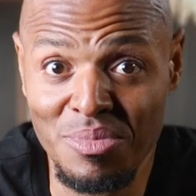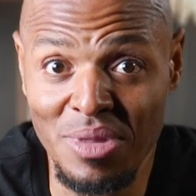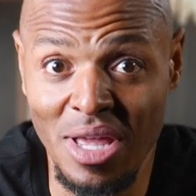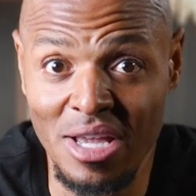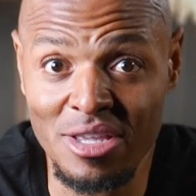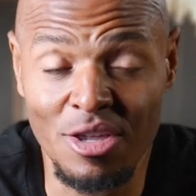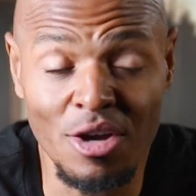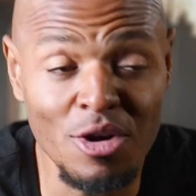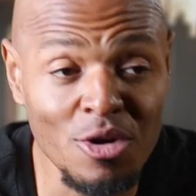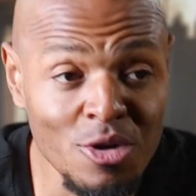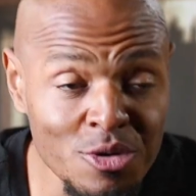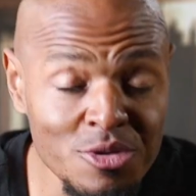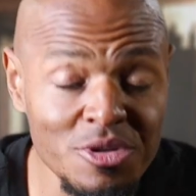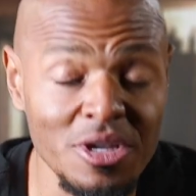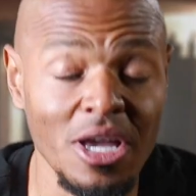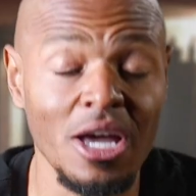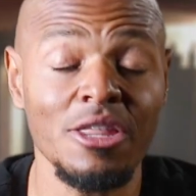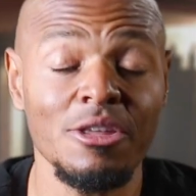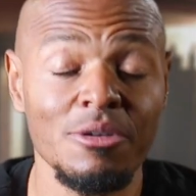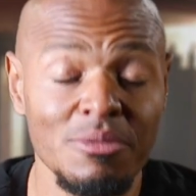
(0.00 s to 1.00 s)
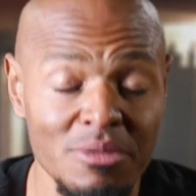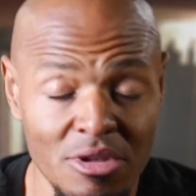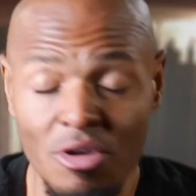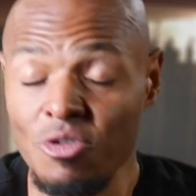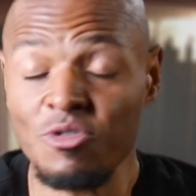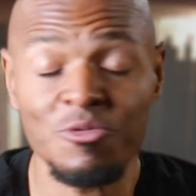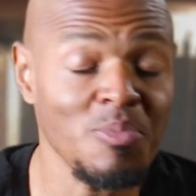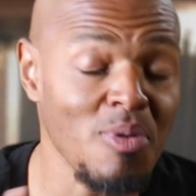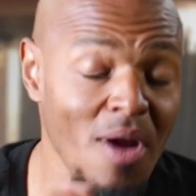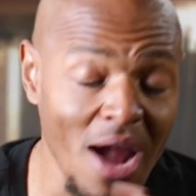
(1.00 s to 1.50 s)
Like those other
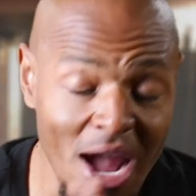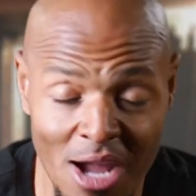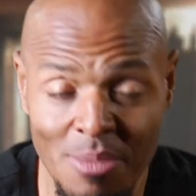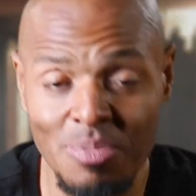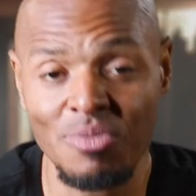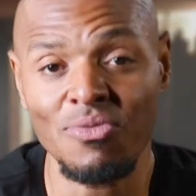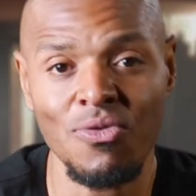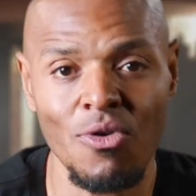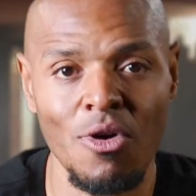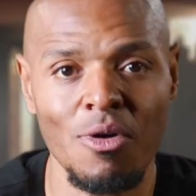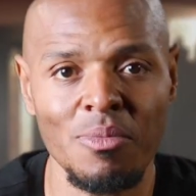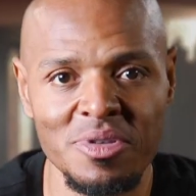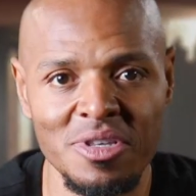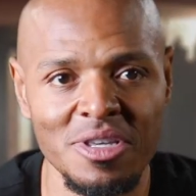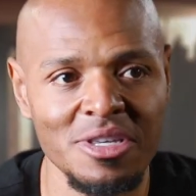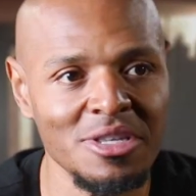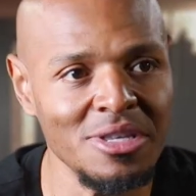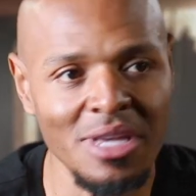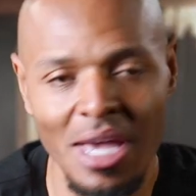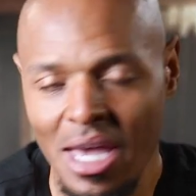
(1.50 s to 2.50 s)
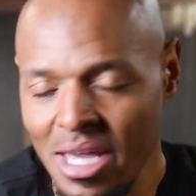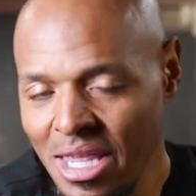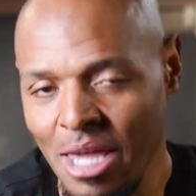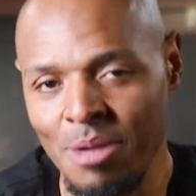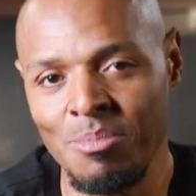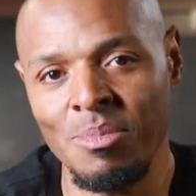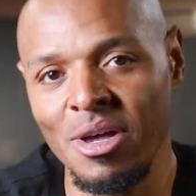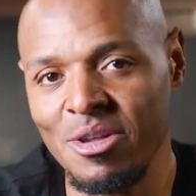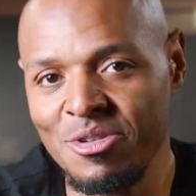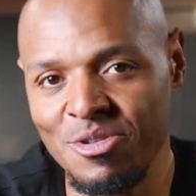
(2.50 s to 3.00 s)
those prior performances,
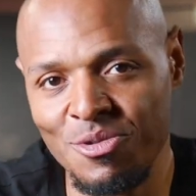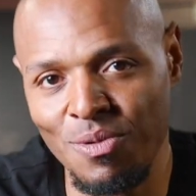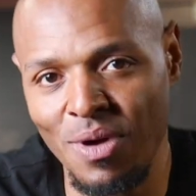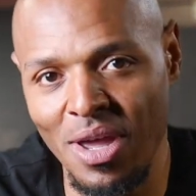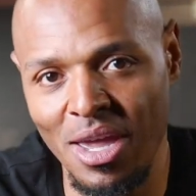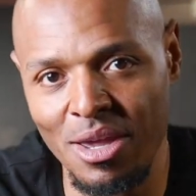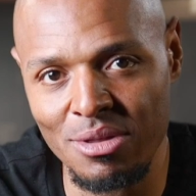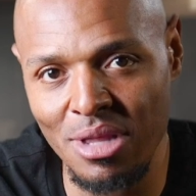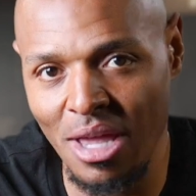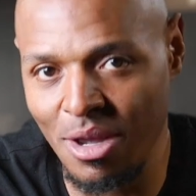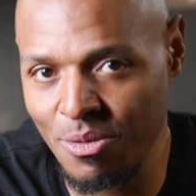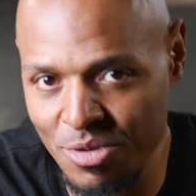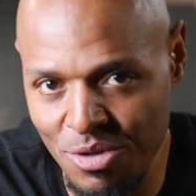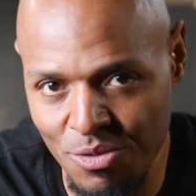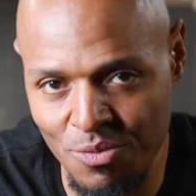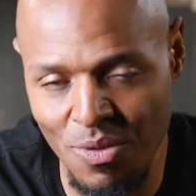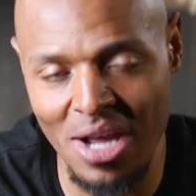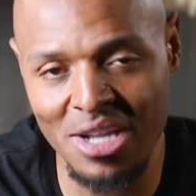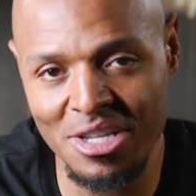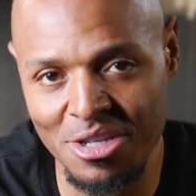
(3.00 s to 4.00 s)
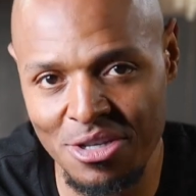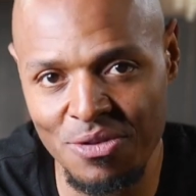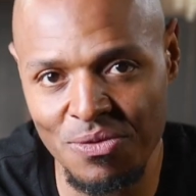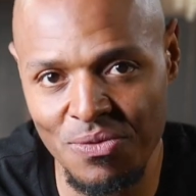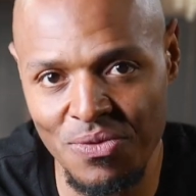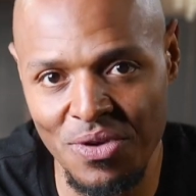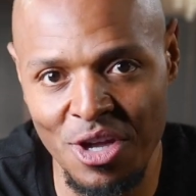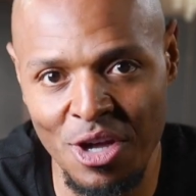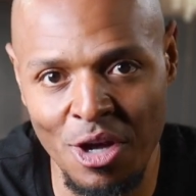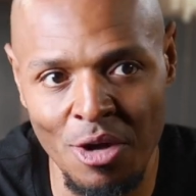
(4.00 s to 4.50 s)
they melt away. Like when you watch this
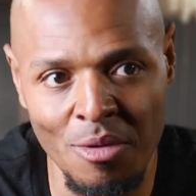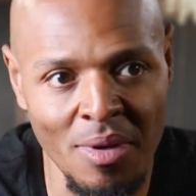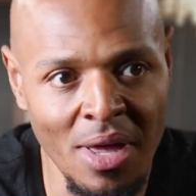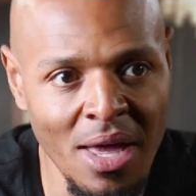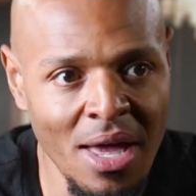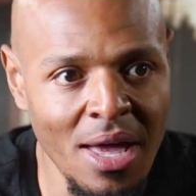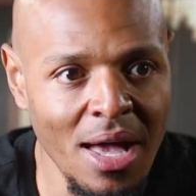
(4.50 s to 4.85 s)
film,